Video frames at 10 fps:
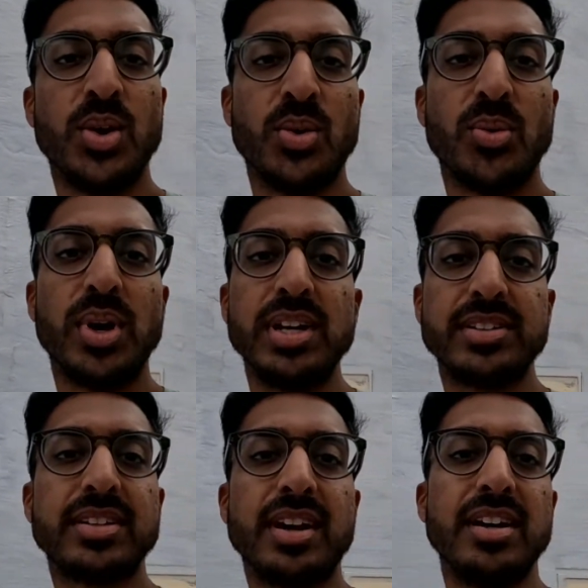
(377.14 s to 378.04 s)

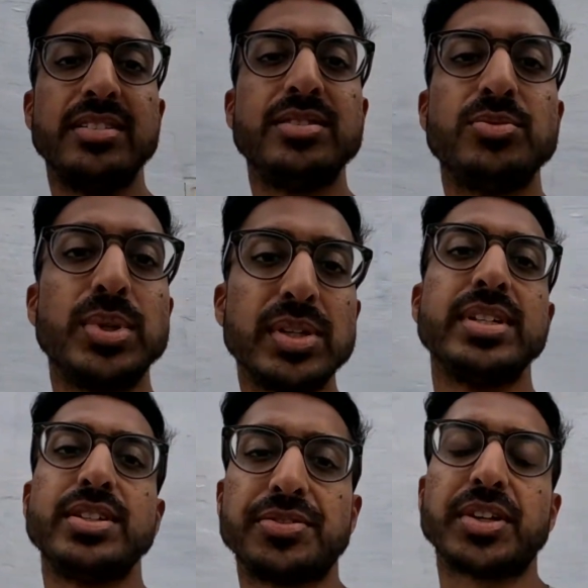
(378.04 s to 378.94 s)
was a really
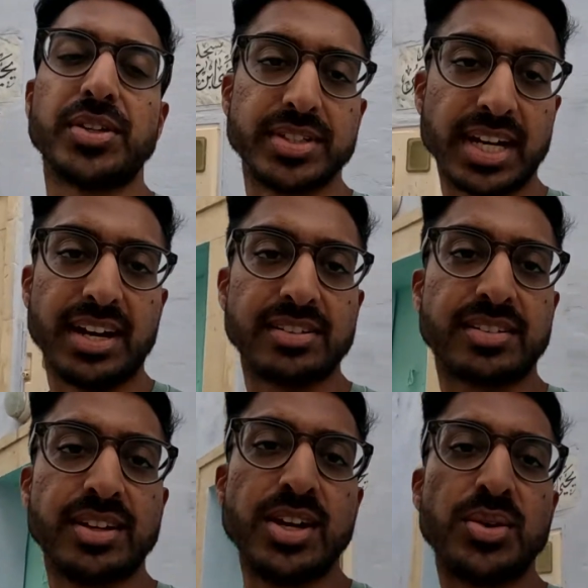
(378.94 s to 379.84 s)
difficult task,
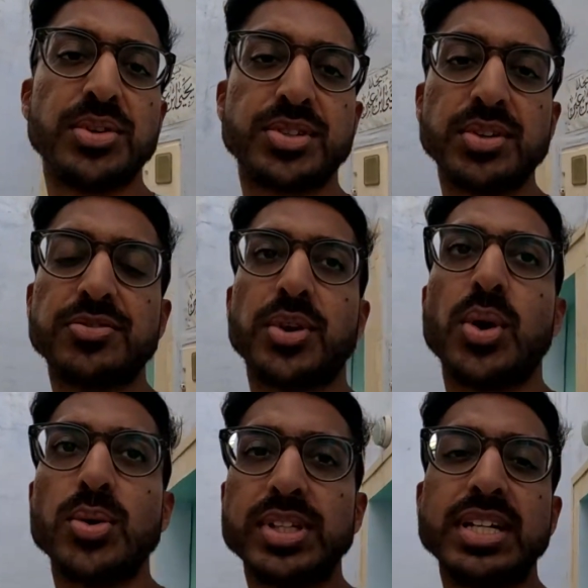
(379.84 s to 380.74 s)
reserved for
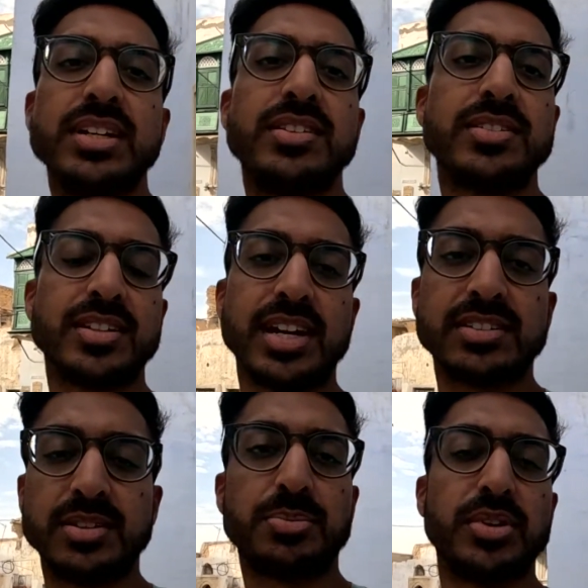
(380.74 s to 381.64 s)
only the
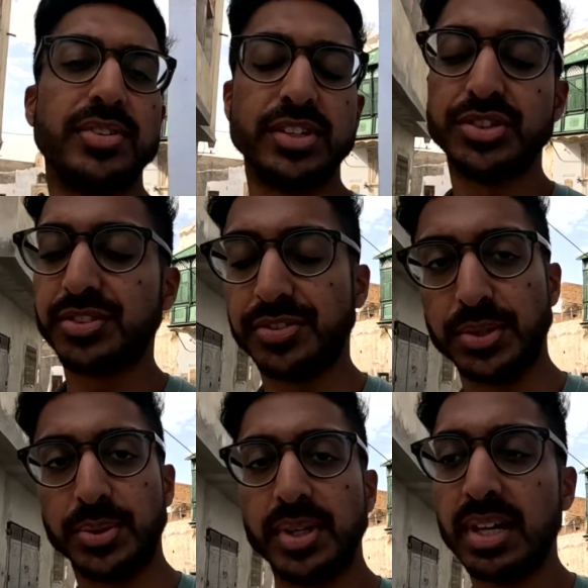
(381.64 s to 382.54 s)
select privileged
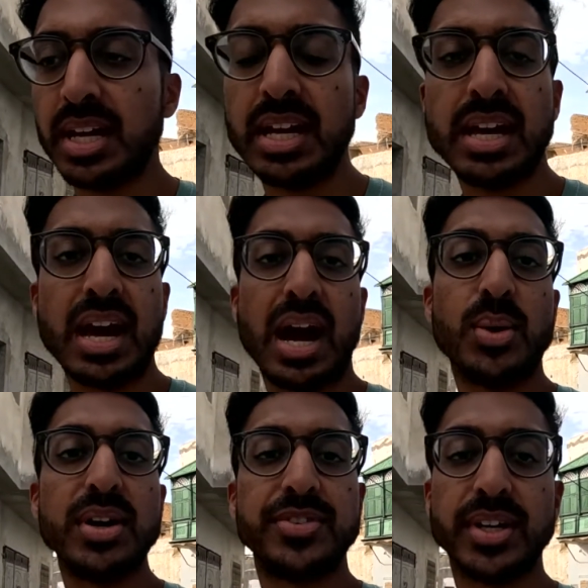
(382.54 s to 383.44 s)
few.
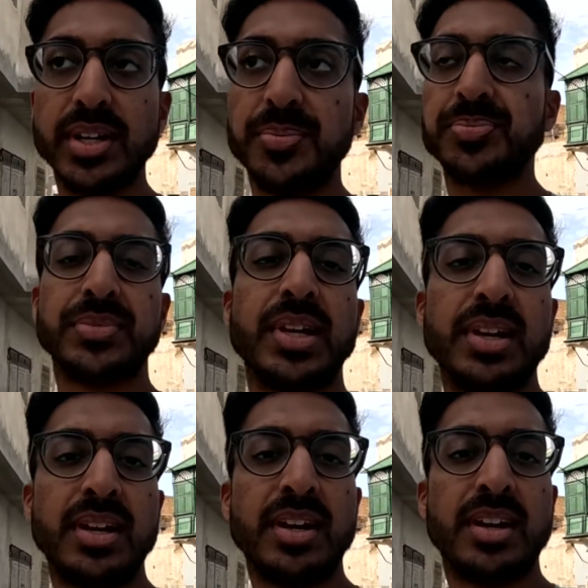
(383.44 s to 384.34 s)
However,
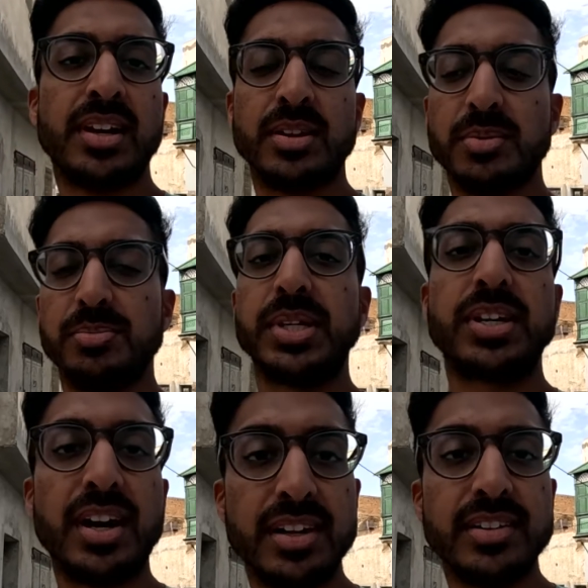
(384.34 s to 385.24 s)

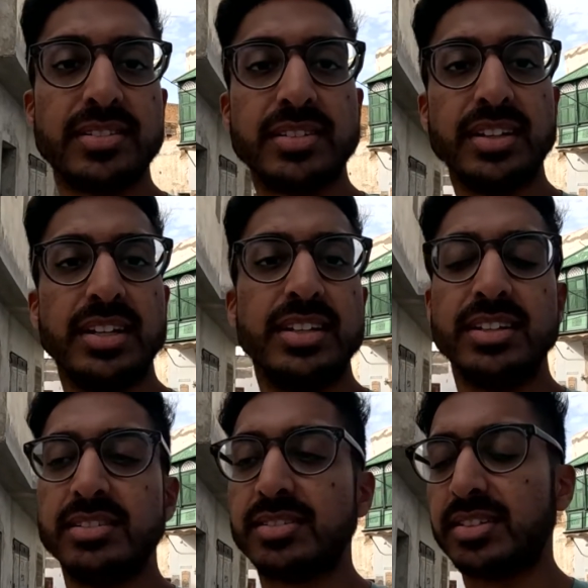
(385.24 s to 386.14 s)
because it
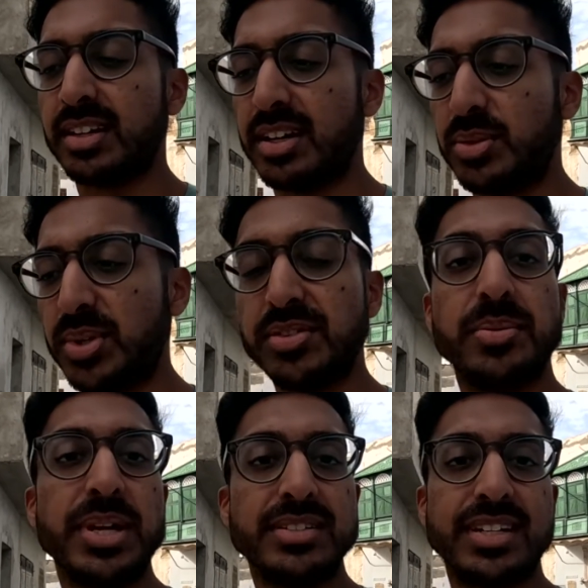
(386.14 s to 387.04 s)
is one of the
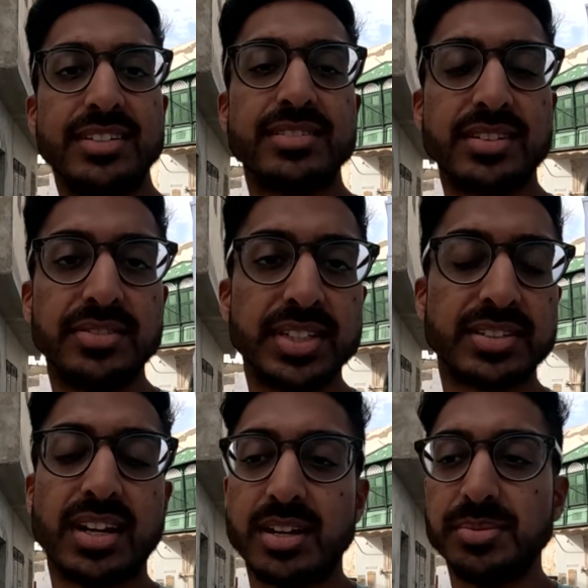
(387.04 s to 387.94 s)
main tenets of
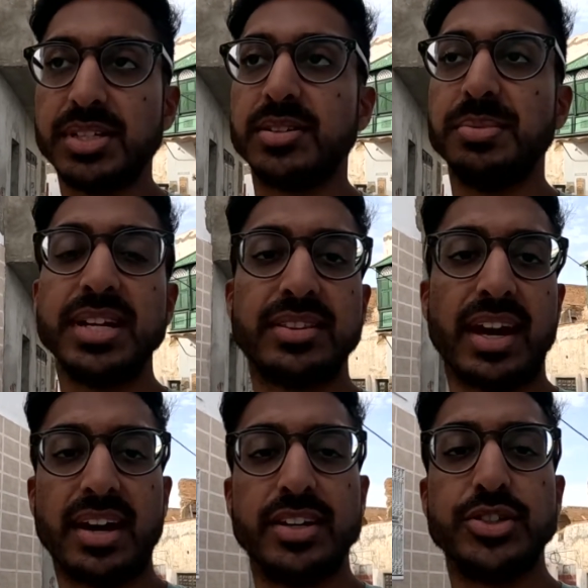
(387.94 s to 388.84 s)
Islam is to make the
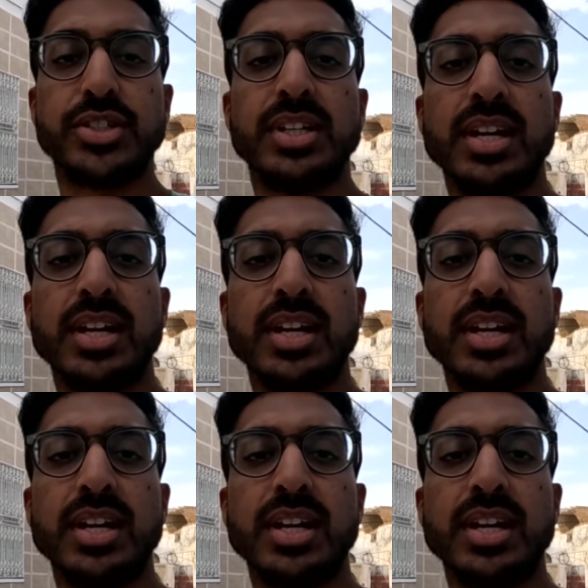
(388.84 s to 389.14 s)
Hajj,